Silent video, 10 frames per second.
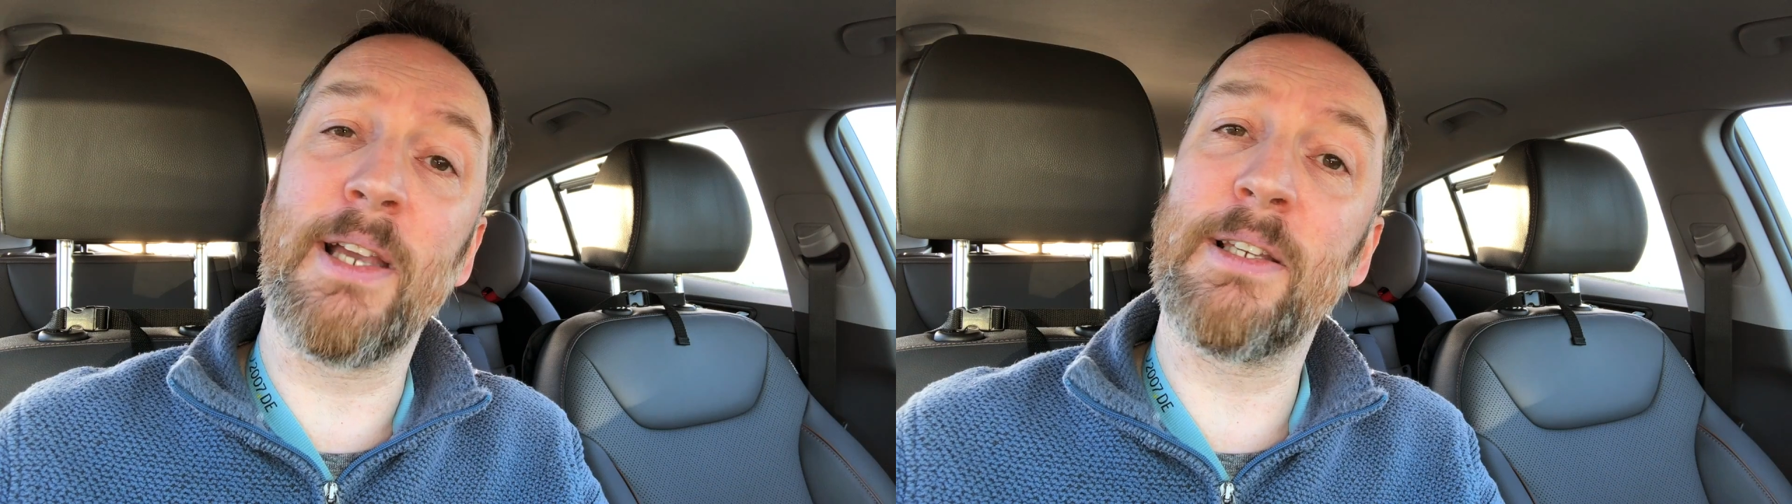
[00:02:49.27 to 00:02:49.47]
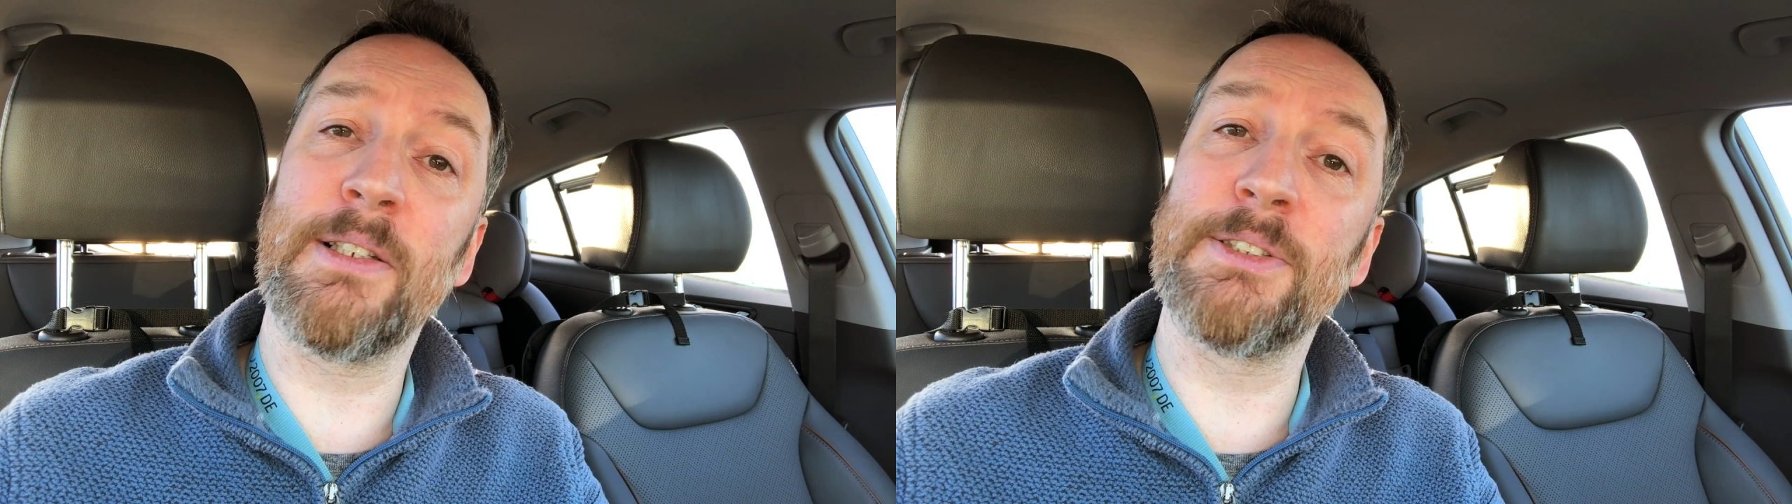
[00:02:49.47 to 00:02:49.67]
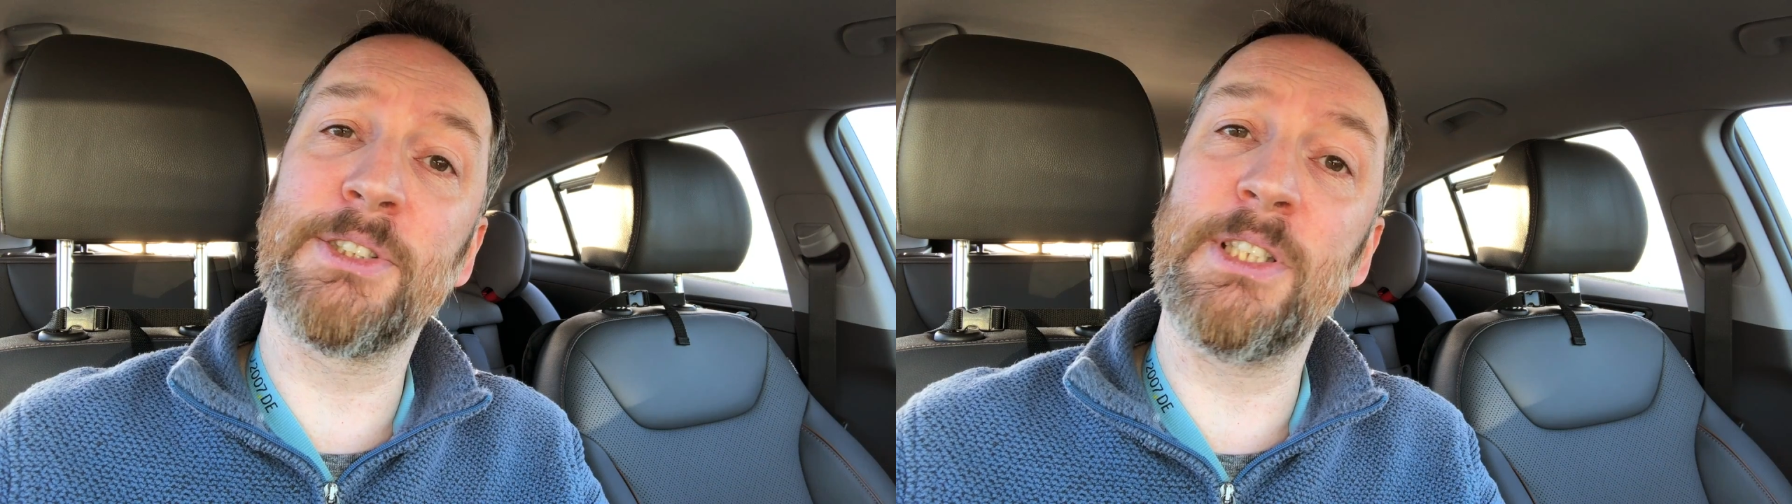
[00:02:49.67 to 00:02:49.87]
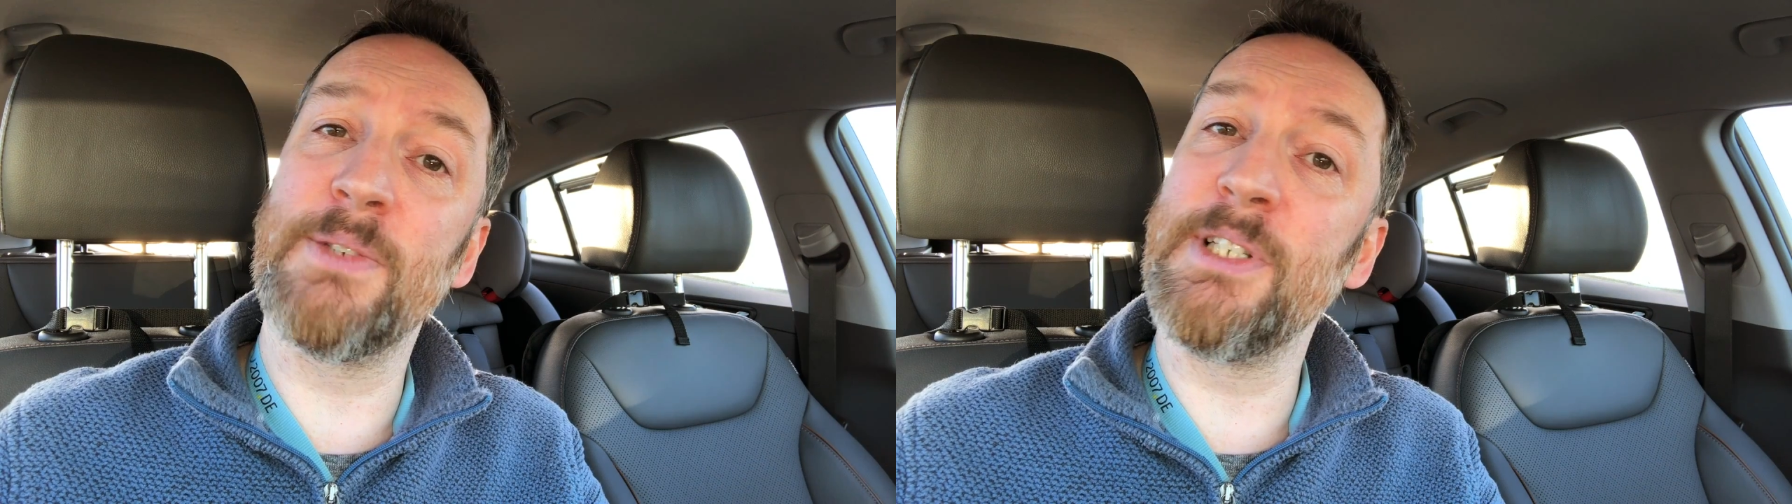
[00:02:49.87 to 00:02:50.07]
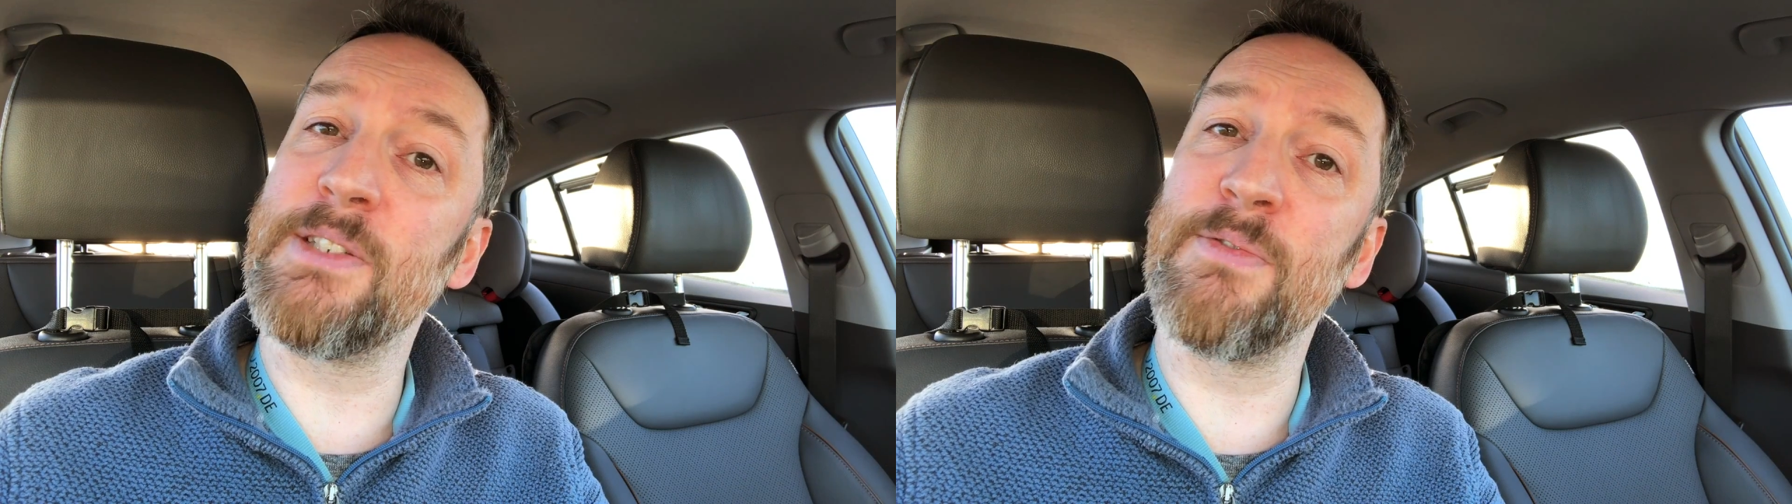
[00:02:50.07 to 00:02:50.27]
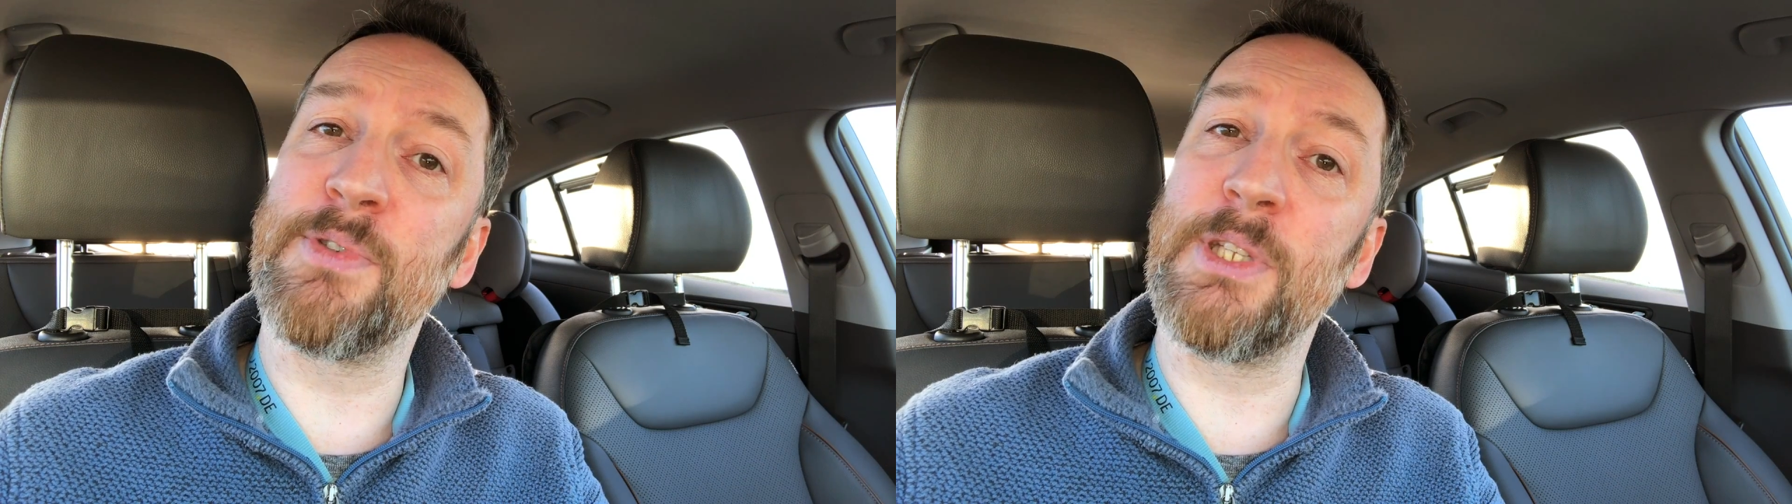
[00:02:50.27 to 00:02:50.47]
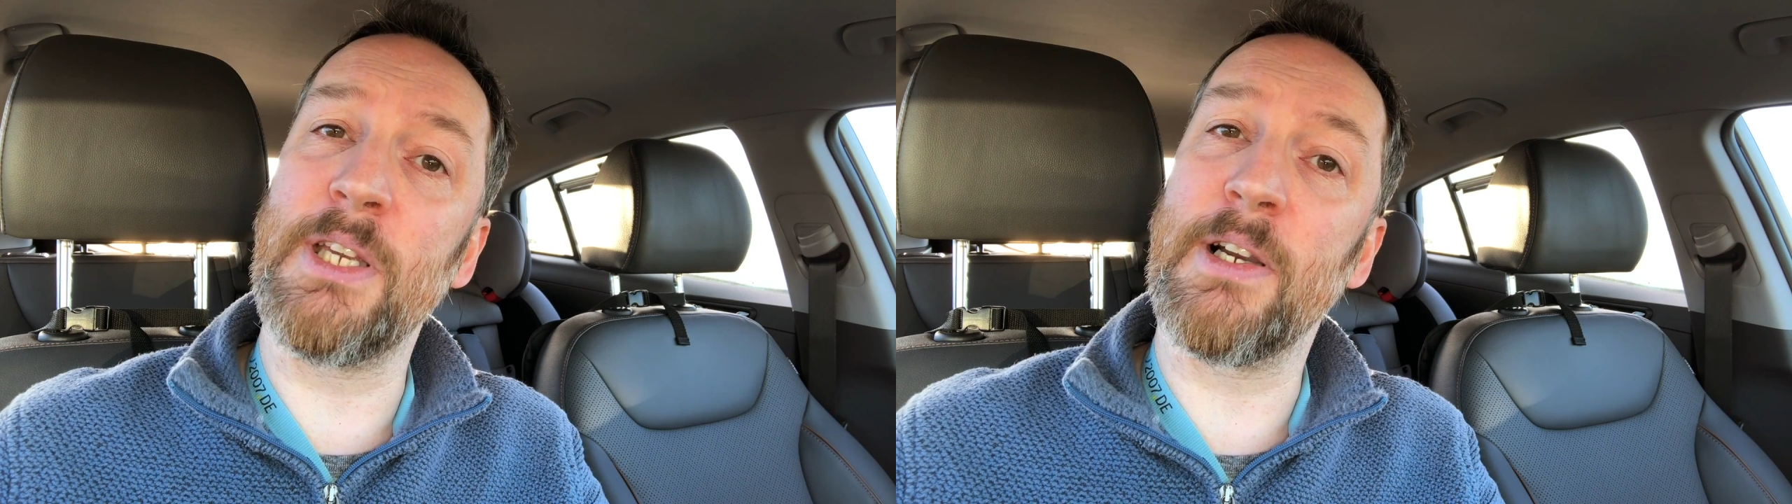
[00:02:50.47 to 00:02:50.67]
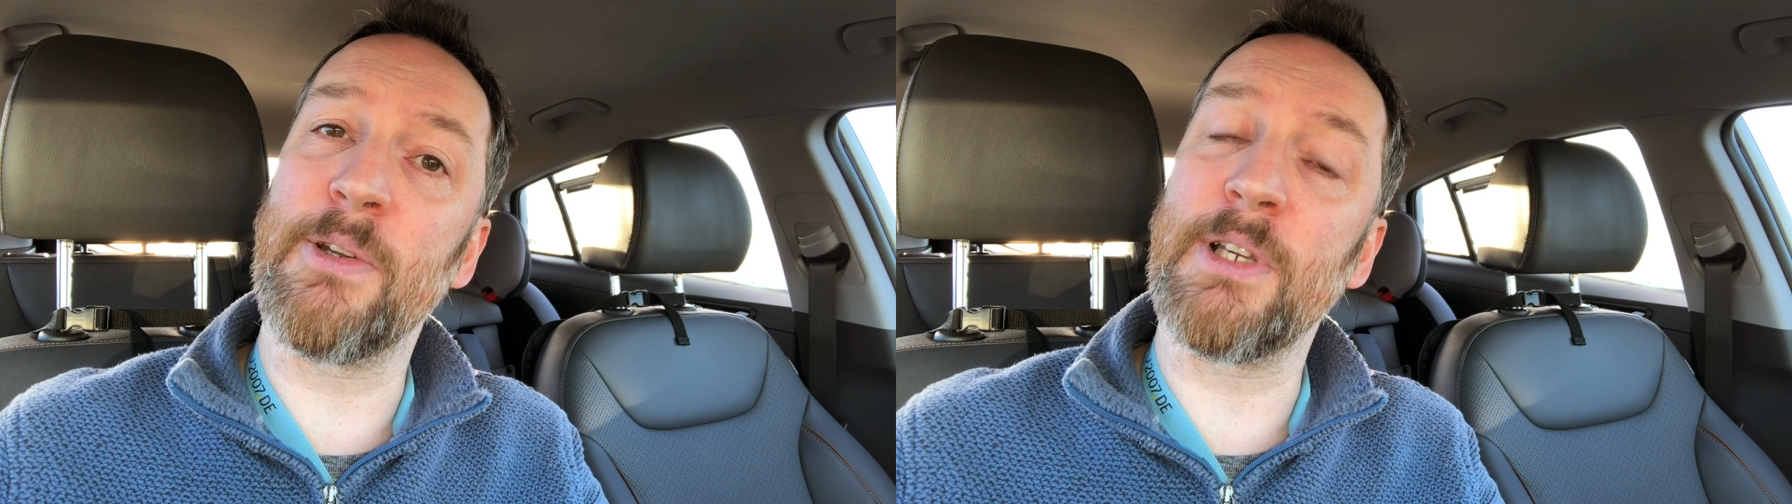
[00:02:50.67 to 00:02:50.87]
I can't see the reason for
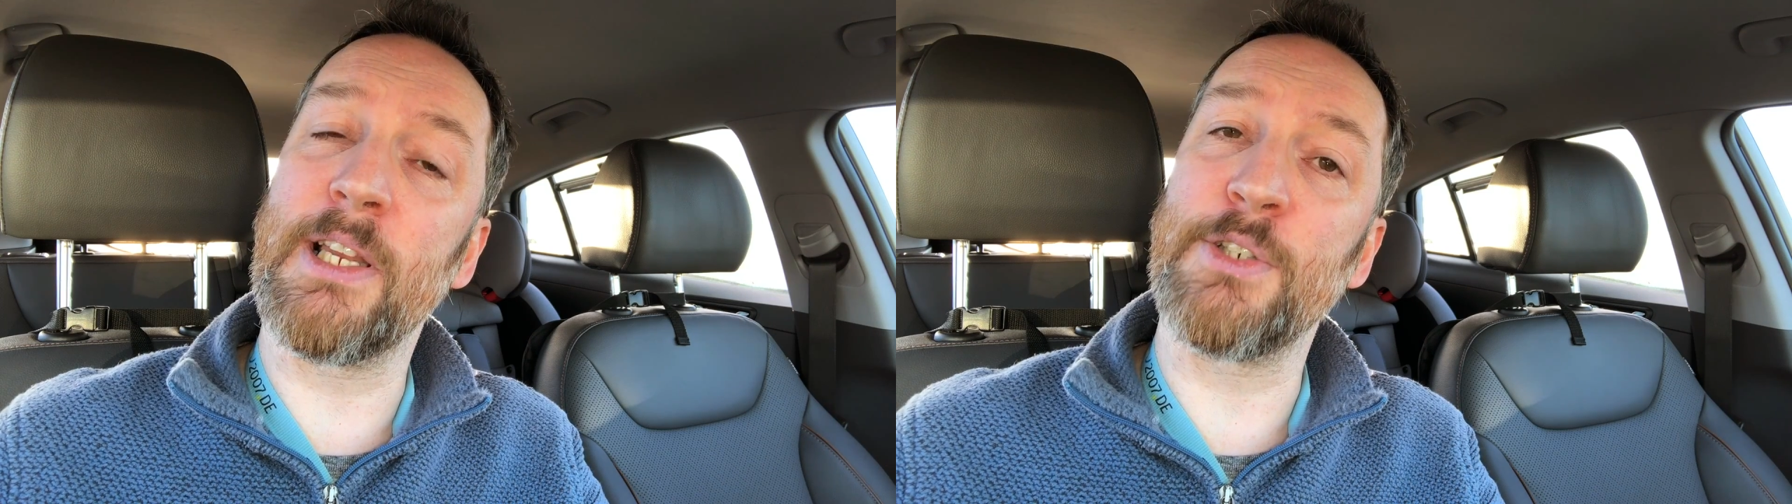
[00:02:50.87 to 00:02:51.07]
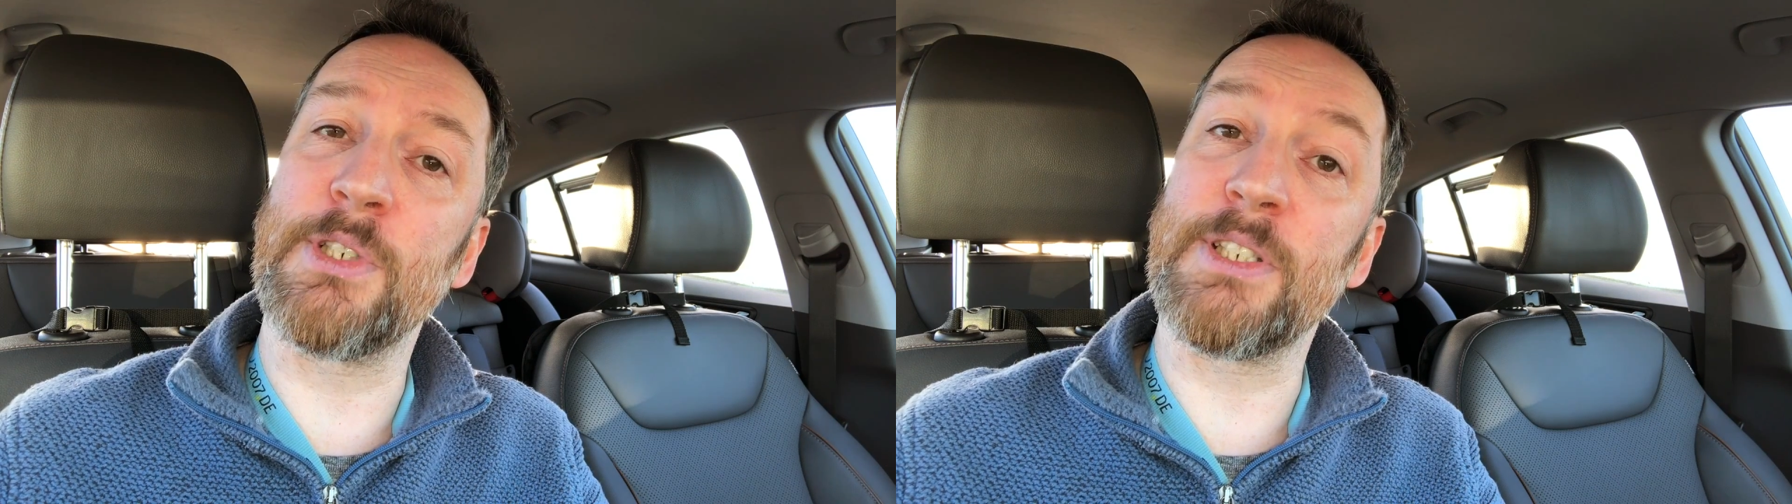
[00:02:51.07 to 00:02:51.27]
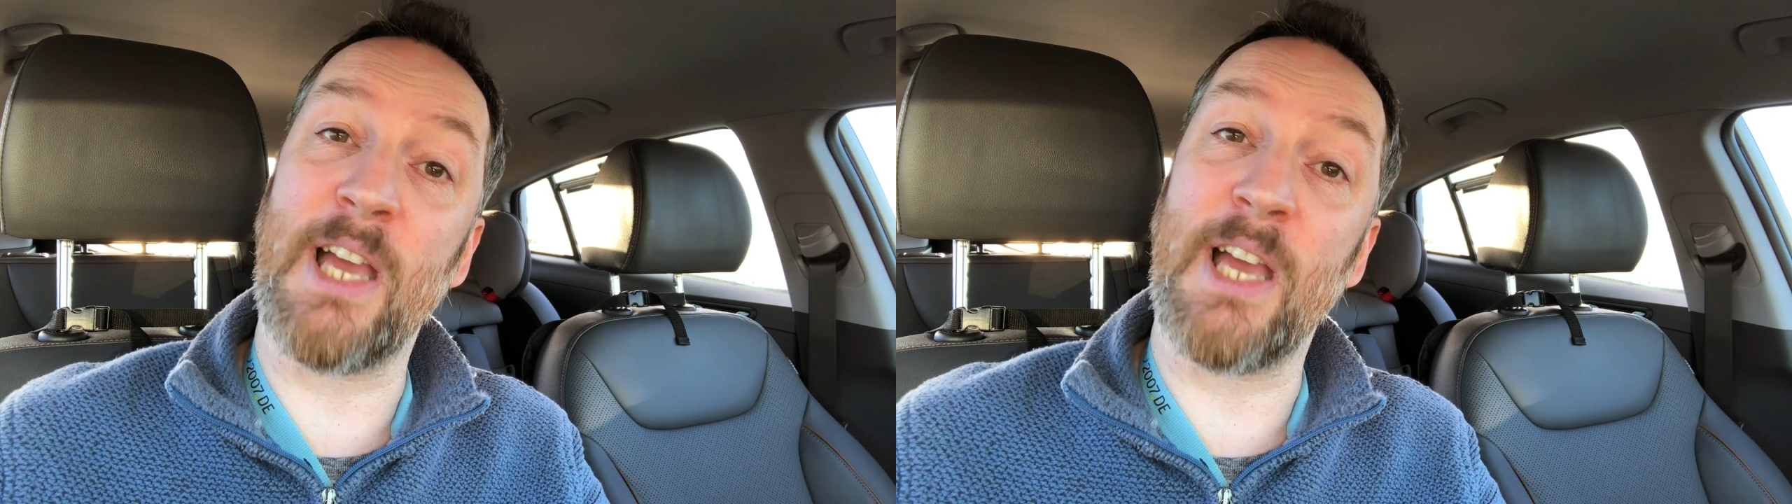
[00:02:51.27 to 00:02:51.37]
the IONIQ Electric